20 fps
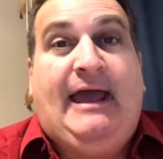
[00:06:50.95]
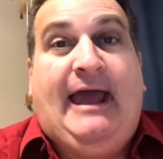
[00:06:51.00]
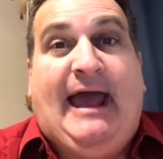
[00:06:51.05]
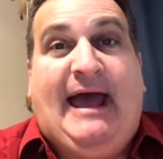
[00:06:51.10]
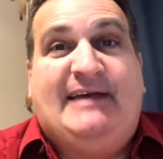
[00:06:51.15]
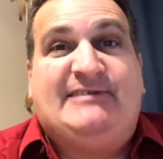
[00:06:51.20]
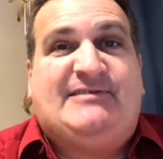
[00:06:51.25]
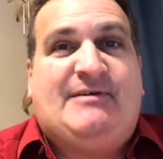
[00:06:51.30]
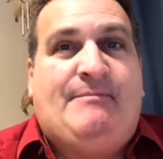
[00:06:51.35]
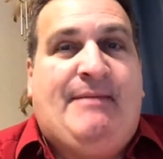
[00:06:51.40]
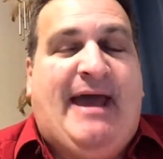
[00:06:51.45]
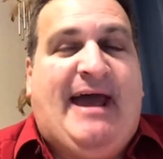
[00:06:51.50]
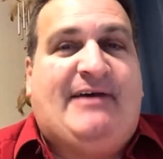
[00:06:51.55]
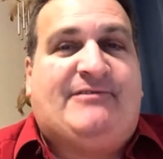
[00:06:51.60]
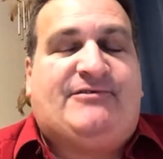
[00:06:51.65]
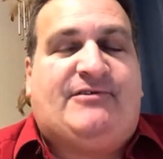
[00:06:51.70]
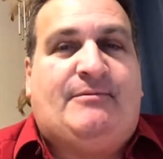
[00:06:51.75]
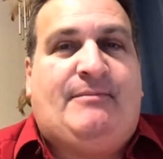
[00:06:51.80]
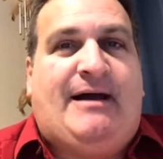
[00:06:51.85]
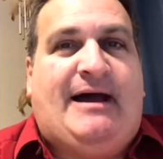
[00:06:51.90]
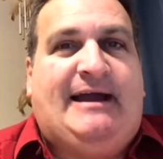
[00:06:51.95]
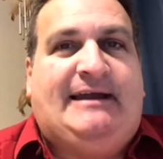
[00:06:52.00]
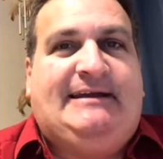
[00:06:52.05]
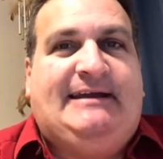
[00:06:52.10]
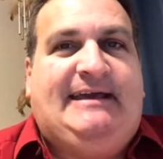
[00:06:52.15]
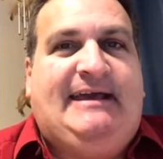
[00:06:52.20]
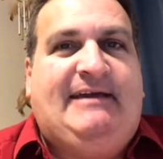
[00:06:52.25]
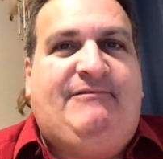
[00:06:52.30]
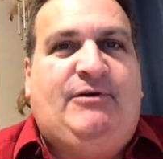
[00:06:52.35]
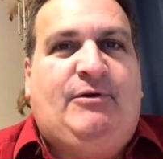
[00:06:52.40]
as a mastermind to
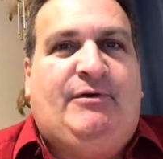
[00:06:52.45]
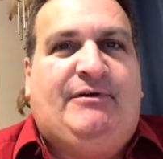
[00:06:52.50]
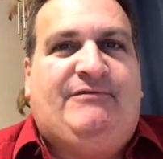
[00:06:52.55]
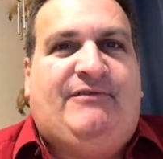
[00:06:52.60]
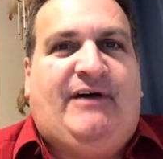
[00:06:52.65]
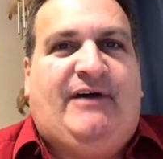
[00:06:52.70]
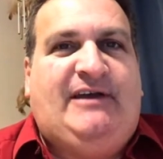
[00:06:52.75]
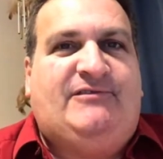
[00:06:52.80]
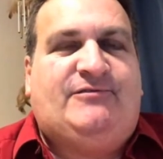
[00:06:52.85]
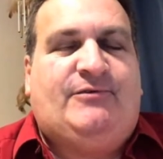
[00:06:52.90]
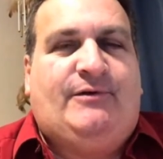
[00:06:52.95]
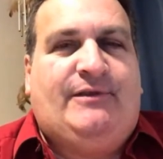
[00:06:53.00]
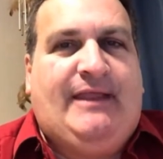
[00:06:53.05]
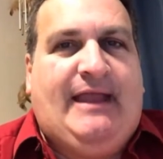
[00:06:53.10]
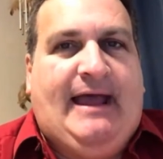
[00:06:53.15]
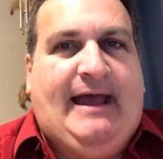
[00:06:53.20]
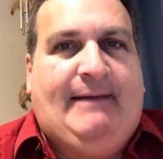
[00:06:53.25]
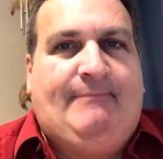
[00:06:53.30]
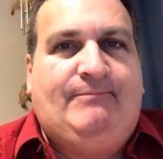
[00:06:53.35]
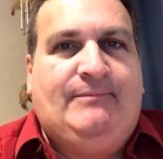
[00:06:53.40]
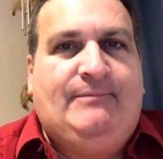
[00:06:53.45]
give you advice on that.